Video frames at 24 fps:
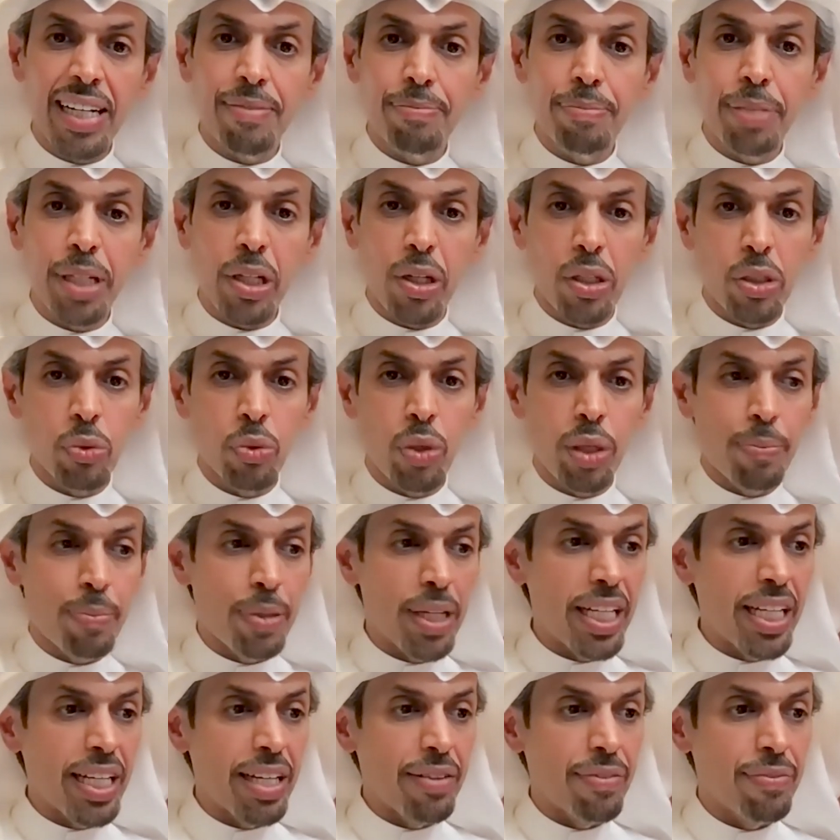because we
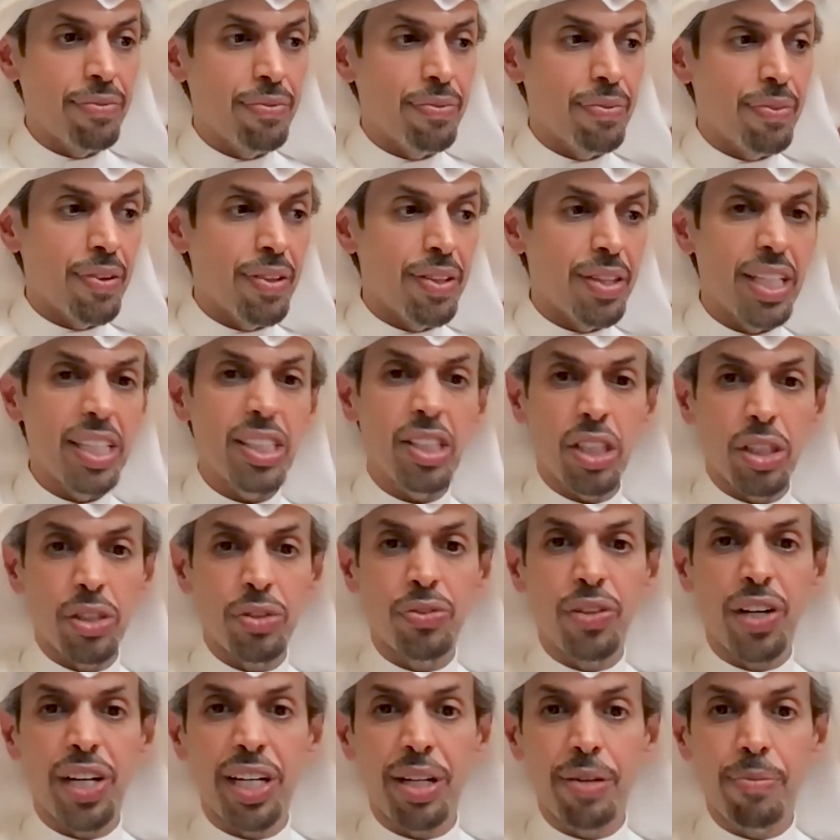believe this is
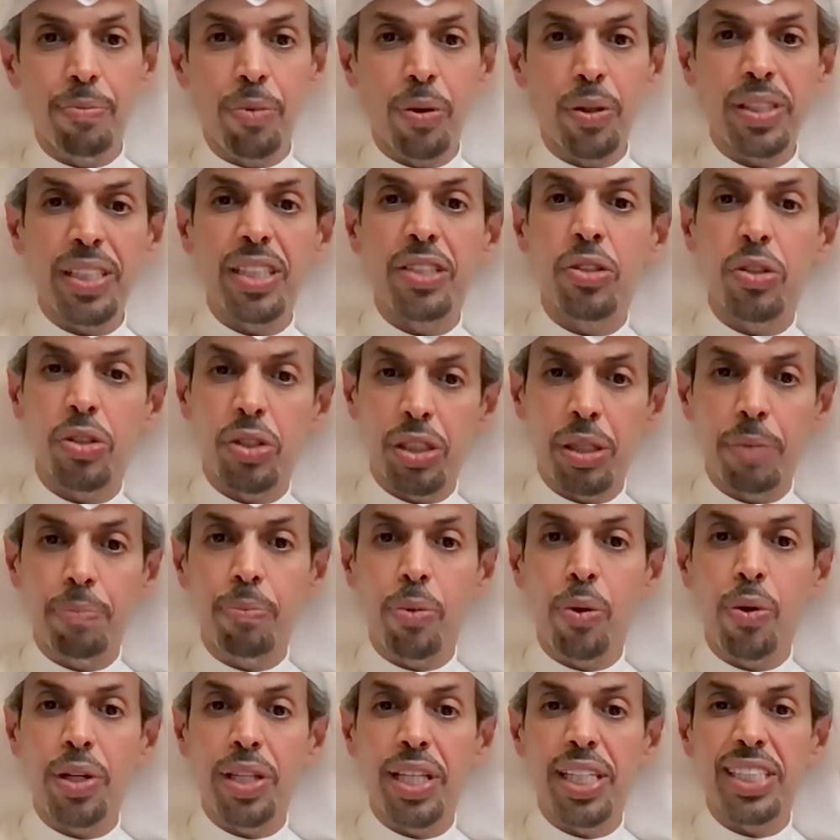very important to
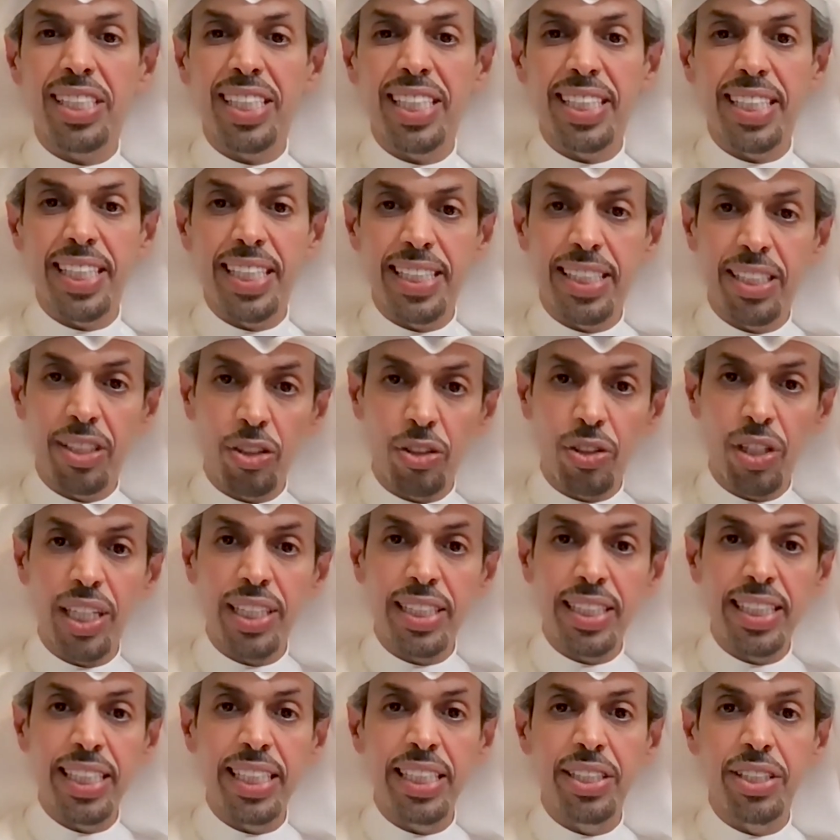support the city's
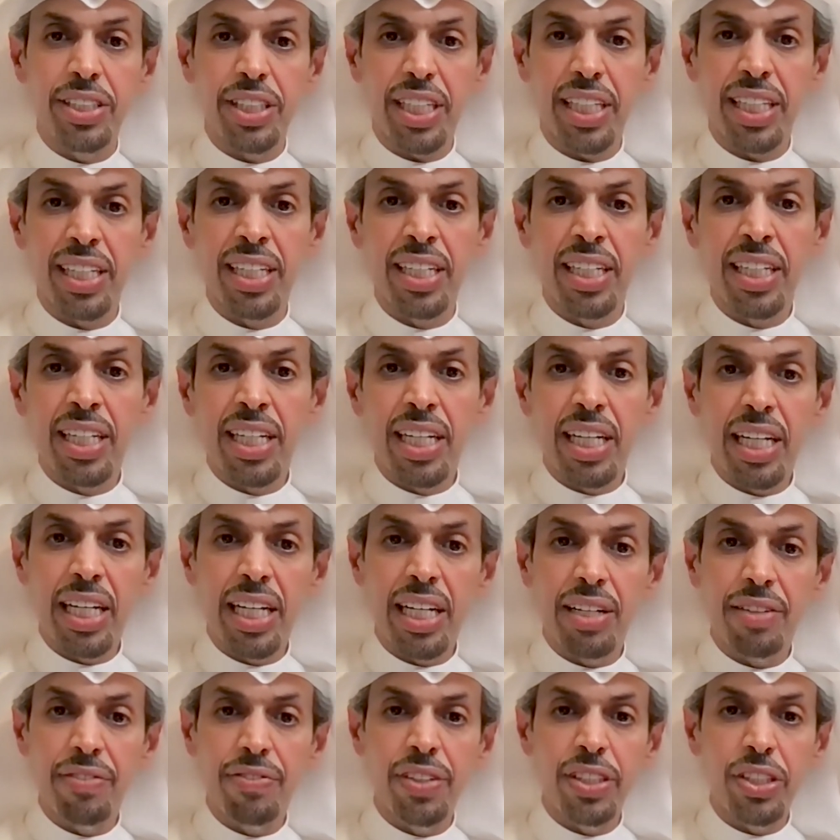strategic
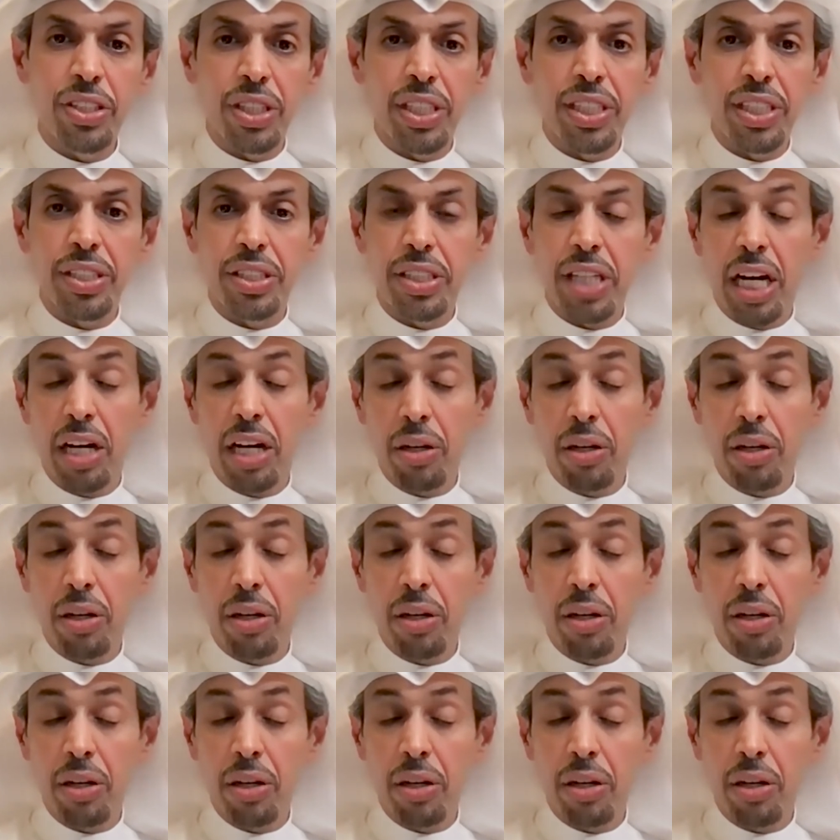visions.